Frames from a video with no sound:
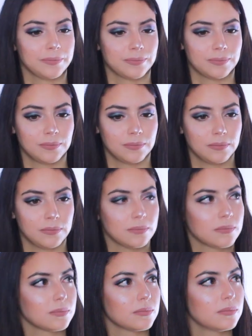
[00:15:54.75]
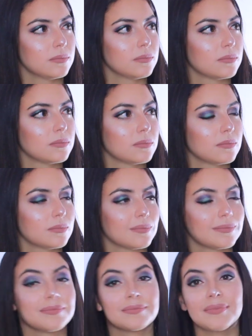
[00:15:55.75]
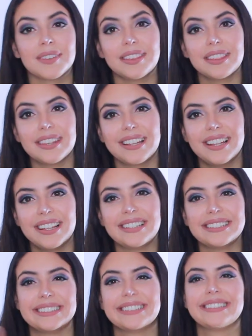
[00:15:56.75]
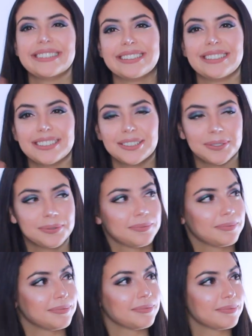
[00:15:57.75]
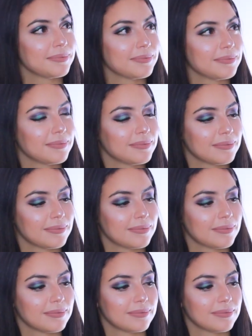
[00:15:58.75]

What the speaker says: [no speech]